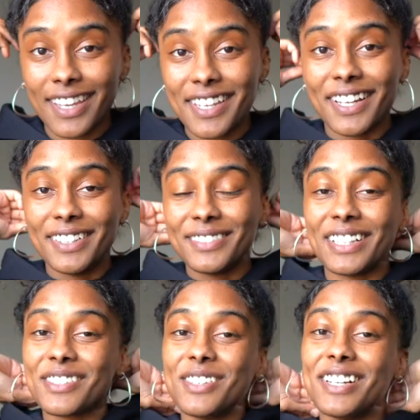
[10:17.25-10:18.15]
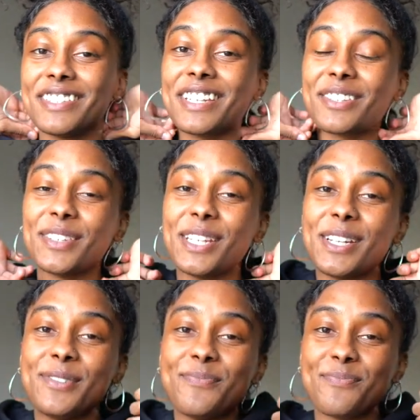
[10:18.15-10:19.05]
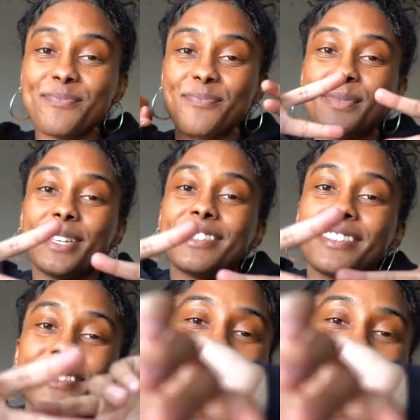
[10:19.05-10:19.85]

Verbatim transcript: And yeah, I'll see you guys next video. Peace.